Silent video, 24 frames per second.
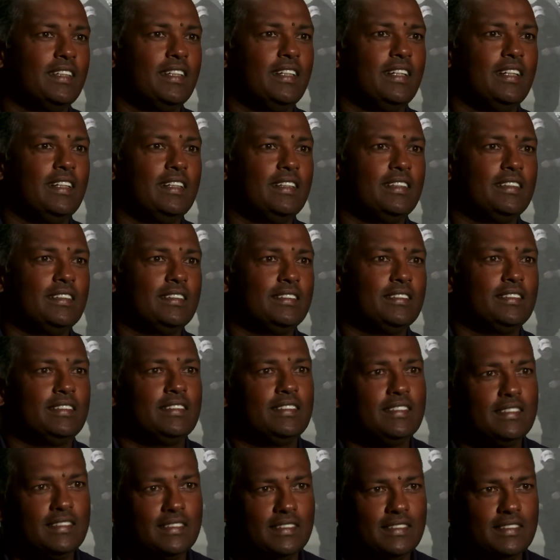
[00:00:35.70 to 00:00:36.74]
and
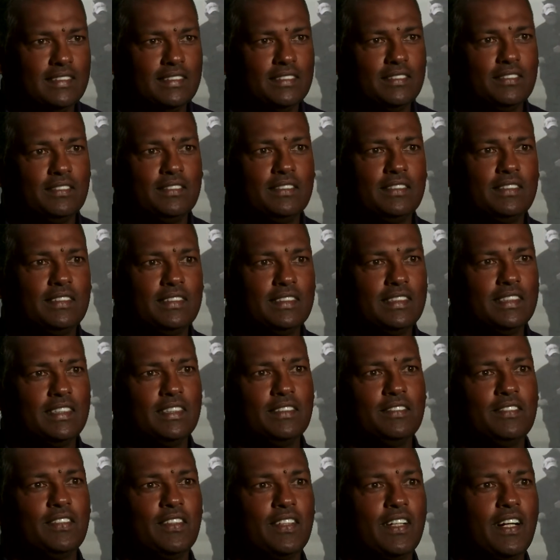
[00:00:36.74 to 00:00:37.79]

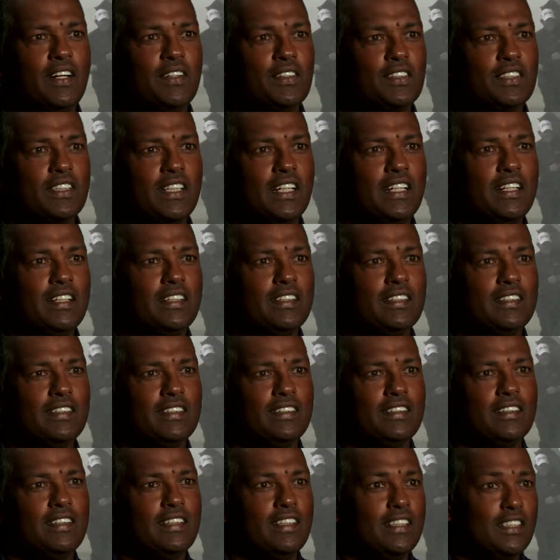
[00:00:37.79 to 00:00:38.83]
3-4 hours later,
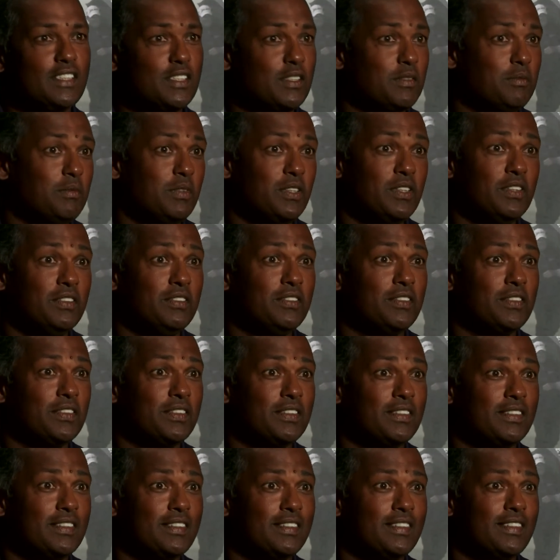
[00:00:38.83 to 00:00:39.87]
it's beautiful.
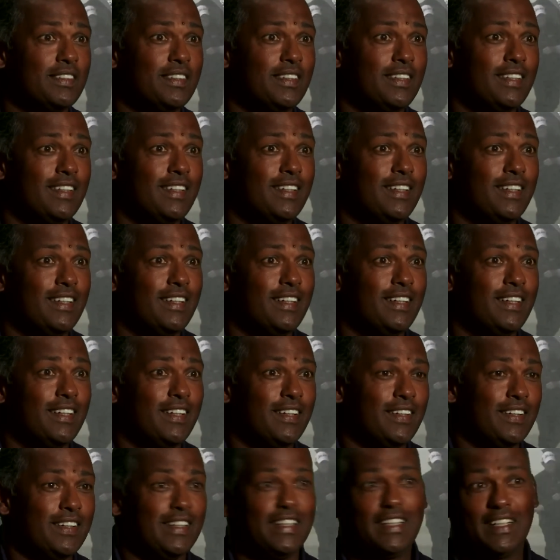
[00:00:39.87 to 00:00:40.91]
You
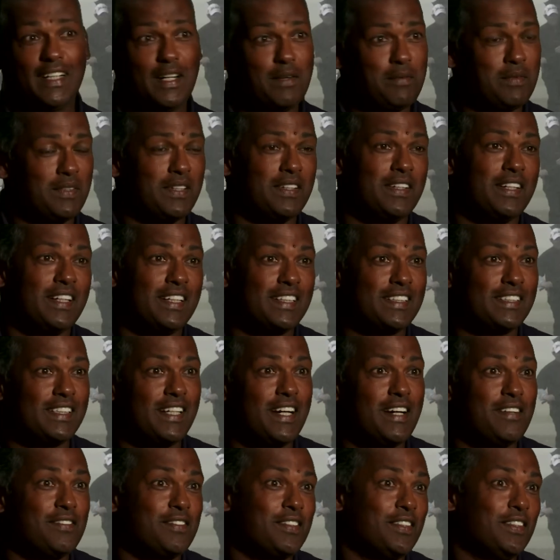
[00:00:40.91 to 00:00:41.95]
know, and then come the next
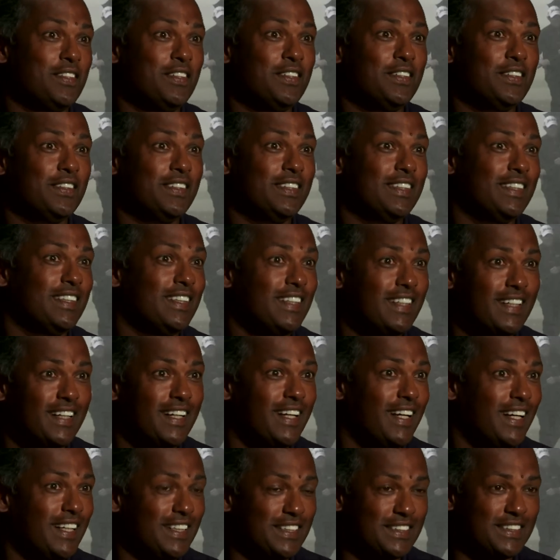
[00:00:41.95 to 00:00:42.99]
afternoon,
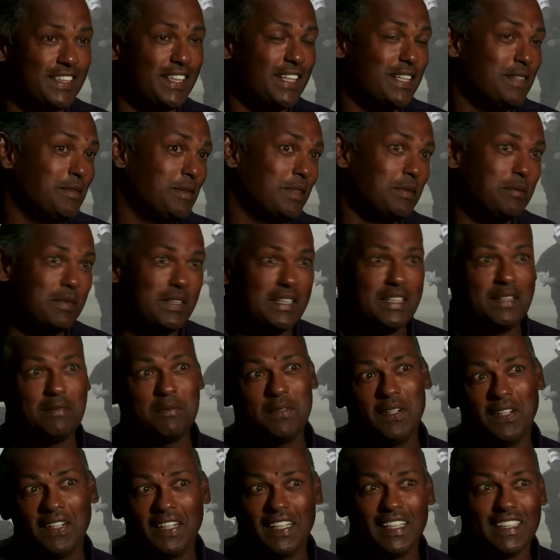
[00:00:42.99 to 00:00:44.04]
it's terrible, but in the
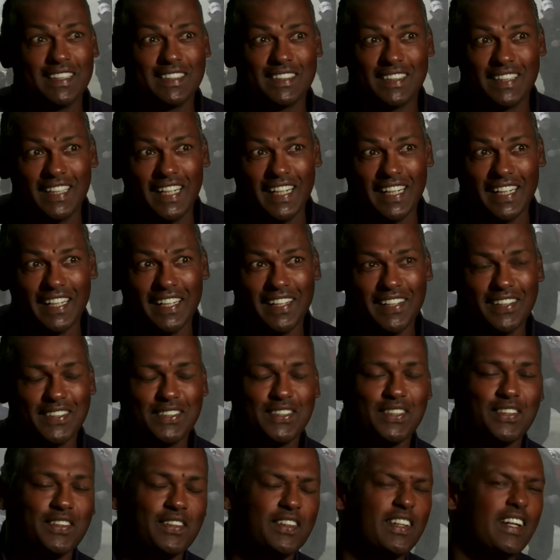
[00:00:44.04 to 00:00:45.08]
morning, it's great, you know?
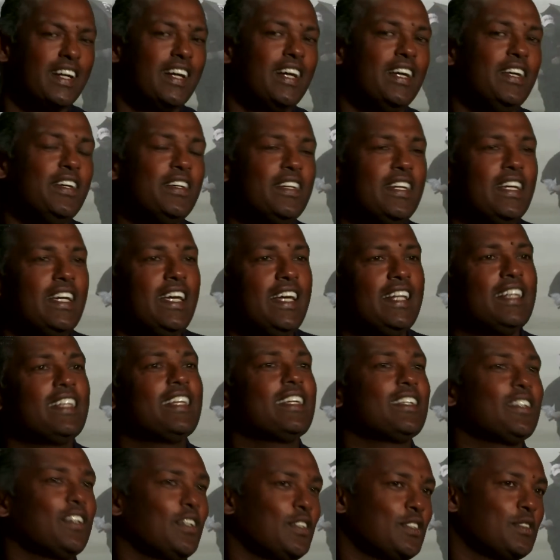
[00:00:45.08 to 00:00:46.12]
So you can get
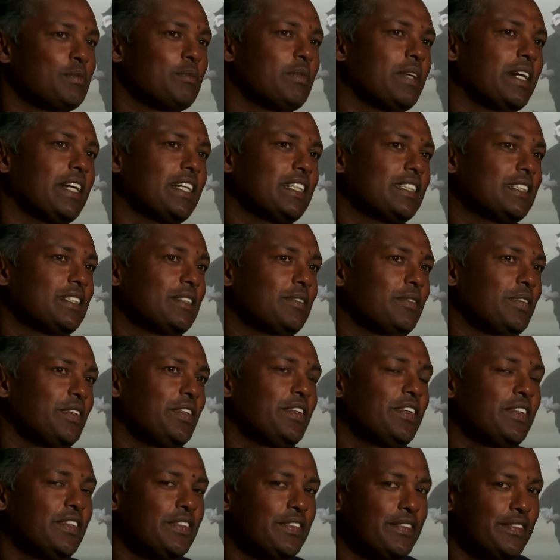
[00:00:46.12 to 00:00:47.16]
those breaks, but you
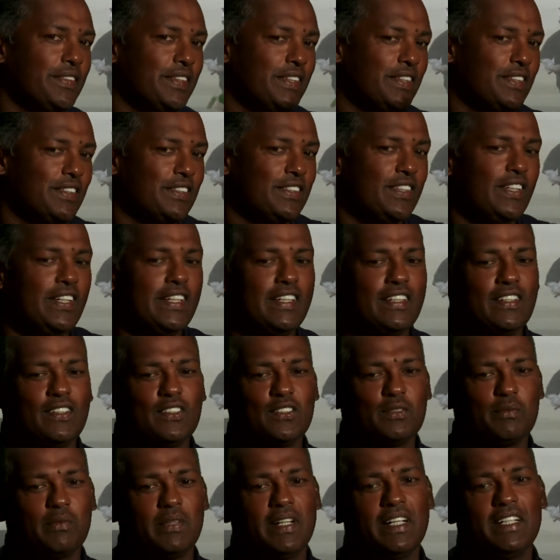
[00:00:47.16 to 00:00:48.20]
got to take
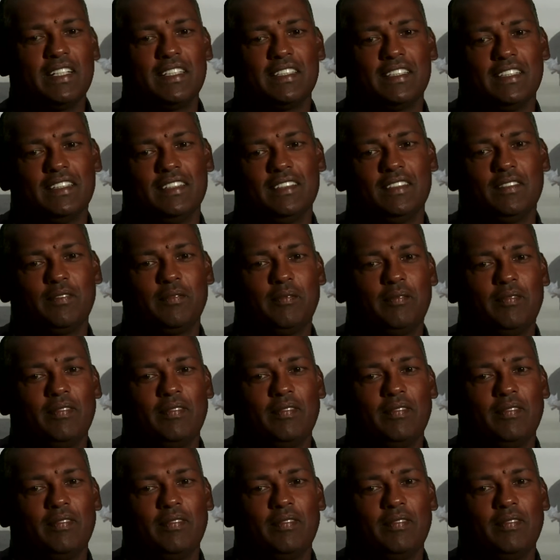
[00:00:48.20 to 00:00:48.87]
those breaks and